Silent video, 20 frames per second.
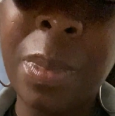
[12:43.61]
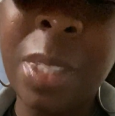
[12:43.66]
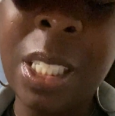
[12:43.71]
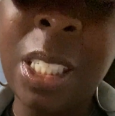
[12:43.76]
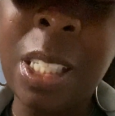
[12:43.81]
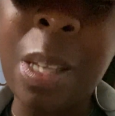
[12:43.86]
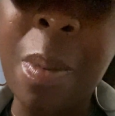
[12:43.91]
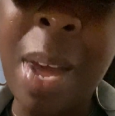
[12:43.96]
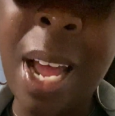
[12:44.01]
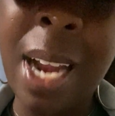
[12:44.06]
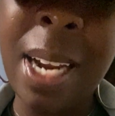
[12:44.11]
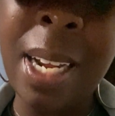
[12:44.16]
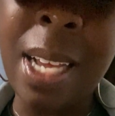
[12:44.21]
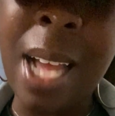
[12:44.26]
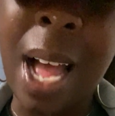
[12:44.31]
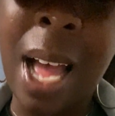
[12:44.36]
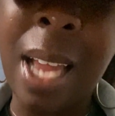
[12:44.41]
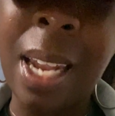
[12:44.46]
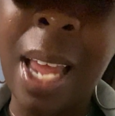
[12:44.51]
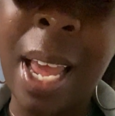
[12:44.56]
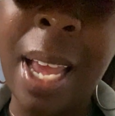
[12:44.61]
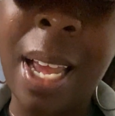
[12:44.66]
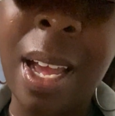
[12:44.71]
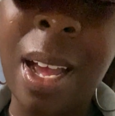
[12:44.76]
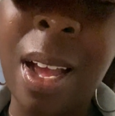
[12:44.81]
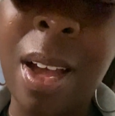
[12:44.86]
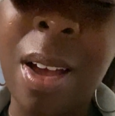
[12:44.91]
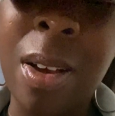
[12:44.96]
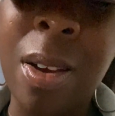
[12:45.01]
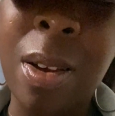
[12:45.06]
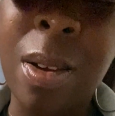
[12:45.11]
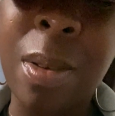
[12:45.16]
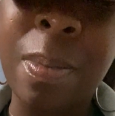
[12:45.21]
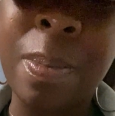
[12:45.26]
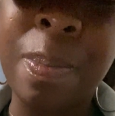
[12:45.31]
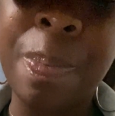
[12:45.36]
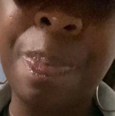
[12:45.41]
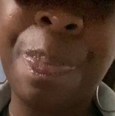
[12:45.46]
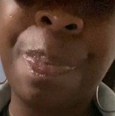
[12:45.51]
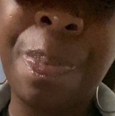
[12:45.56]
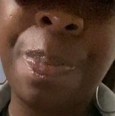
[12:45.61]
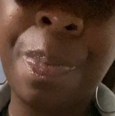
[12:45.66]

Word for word: Somebody got like a... um.